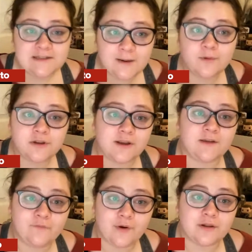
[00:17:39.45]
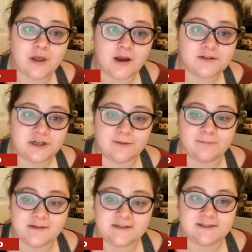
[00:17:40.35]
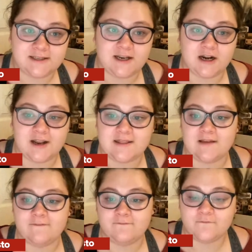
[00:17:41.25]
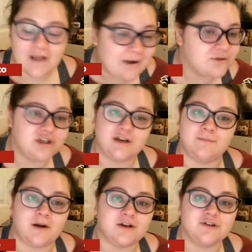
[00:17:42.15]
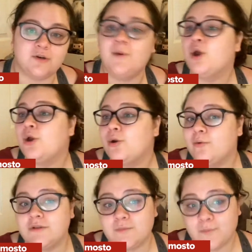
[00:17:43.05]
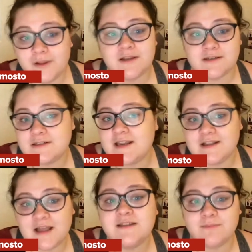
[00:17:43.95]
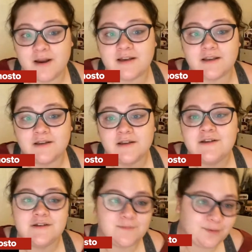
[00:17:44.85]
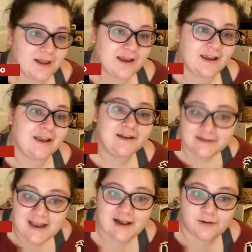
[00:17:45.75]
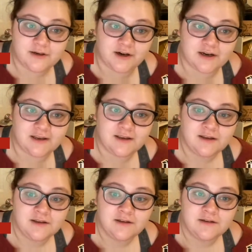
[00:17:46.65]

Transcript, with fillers: They were looking for a long term piece here and they found Jacob Markstrom, who was willing to take less money to play in Calgary